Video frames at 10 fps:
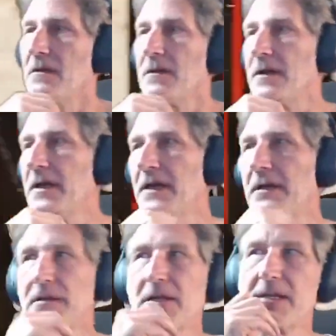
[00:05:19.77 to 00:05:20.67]

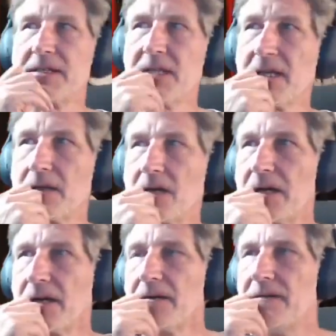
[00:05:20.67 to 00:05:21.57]
And like I said, a lot
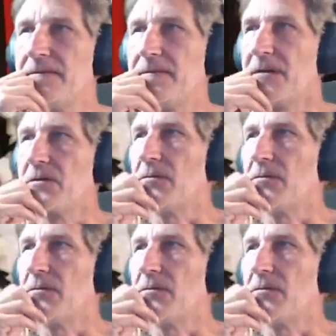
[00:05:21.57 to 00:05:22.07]
of Funko